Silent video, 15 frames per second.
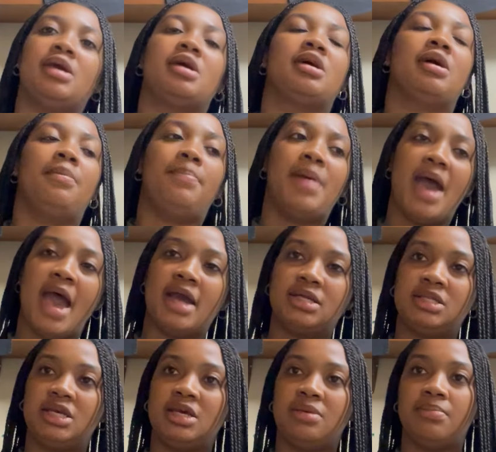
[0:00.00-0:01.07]

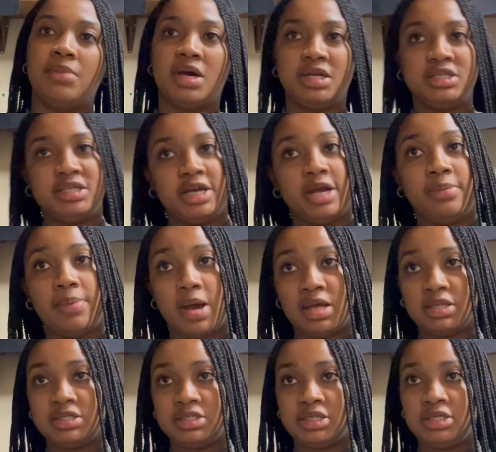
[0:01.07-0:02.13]
compacting monetary
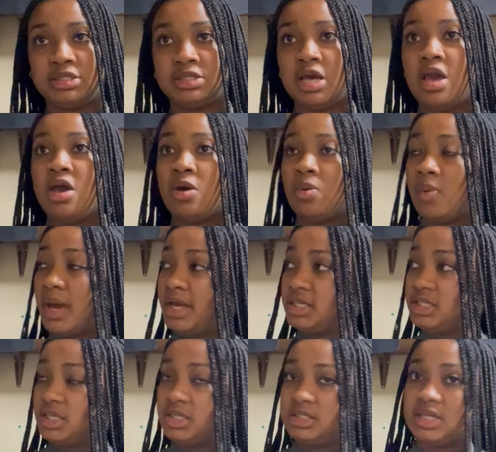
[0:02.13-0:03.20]
policies,
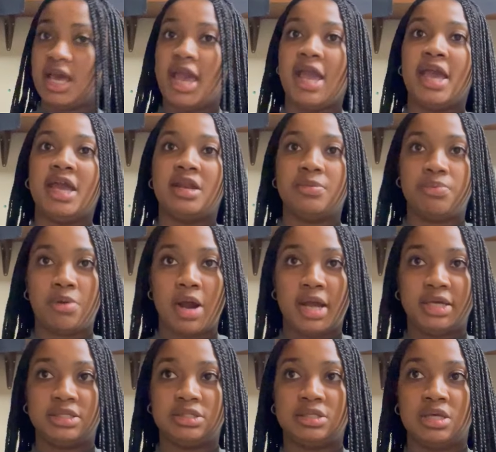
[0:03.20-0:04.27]
wages, and
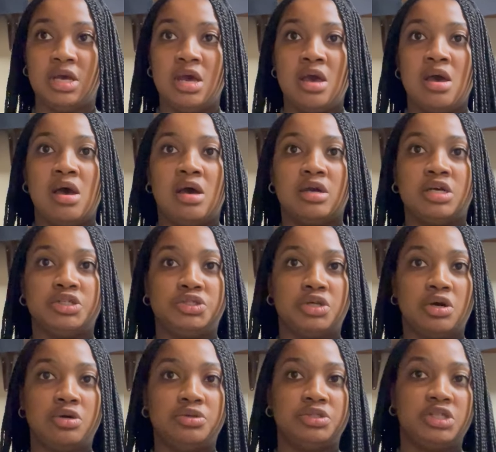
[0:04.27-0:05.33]
price
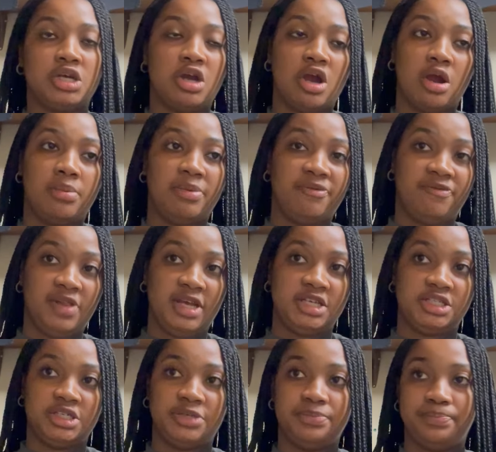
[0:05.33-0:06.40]
controls to curb
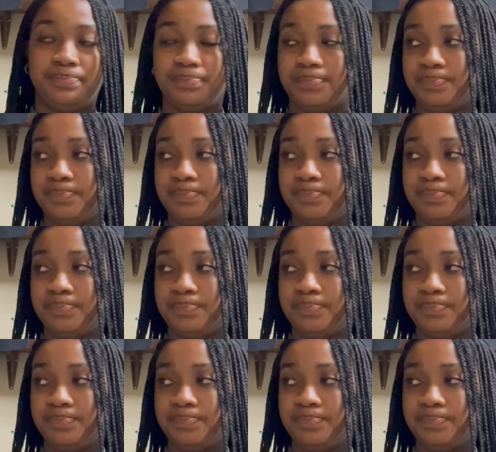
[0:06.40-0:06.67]
inflation.